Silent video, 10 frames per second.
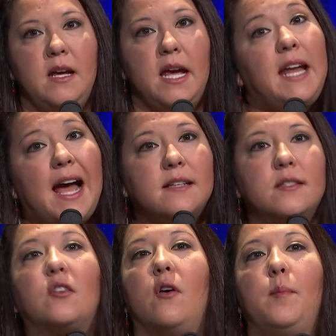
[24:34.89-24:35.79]
And it has
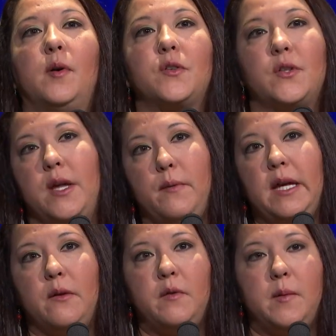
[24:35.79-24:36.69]
to crumble so that we
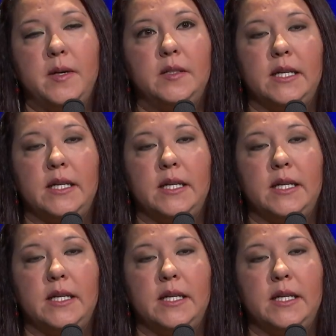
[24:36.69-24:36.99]
can rebuild